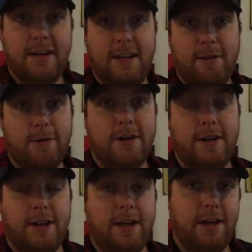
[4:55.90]

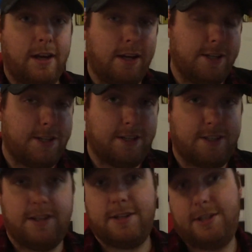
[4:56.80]
anyone. It's
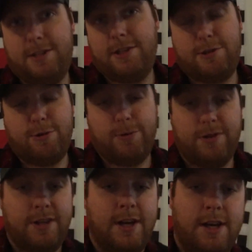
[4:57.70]
just the
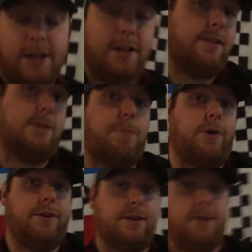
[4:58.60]
truth. It is a
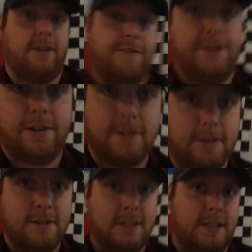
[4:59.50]
sport utility vehicle.
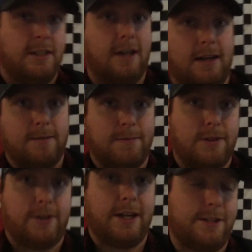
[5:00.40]

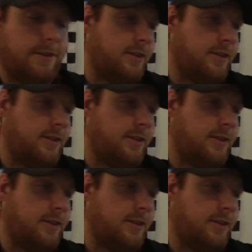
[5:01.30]
Okay, so the